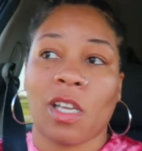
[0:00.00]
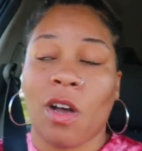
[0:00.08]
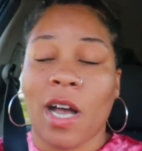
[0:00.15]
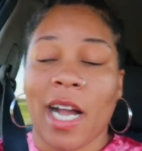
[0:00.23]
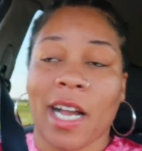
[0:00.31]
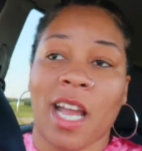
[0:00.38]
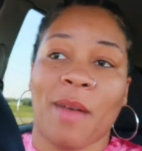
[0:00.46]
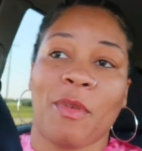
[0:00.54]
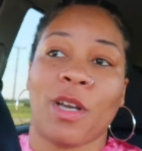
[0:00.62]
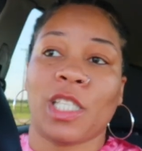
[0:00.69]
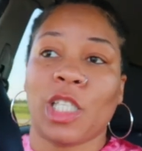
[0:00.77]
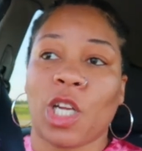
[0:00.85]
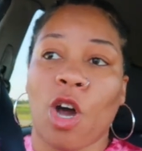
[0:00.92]
I got him on
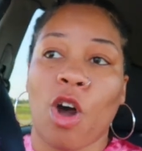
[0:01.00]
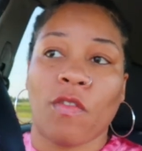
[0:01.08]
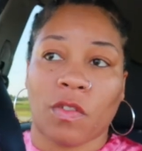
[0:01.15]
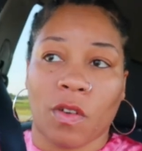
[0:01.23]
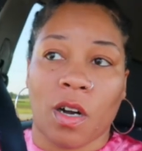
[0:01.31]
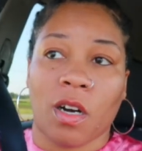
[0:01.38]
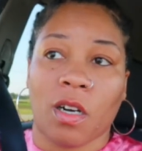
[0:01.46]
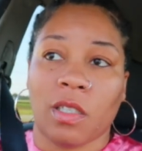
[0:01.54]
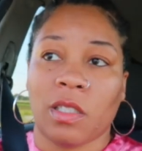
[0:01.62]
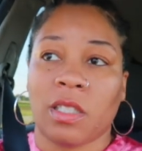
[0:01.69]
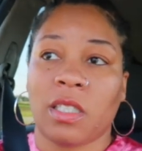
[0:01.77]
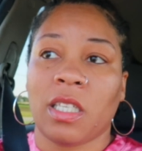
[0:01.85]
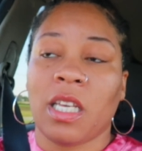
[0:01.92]
his little overalls,